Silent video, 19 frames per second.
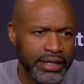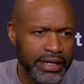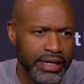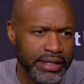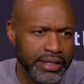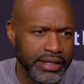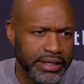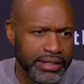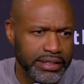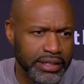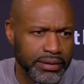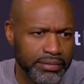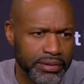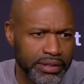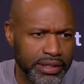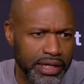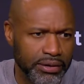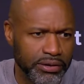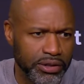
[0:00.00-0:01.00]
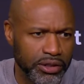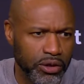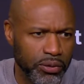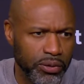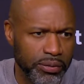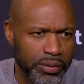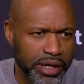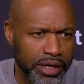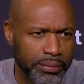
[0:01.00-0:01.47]
I think is something that, you
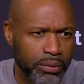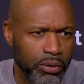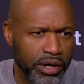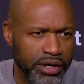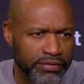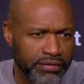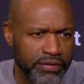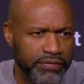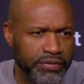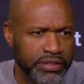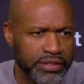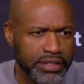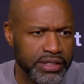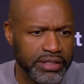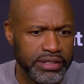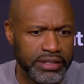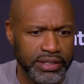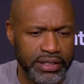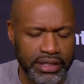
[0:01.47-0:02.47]
know, we made a point of emphasis,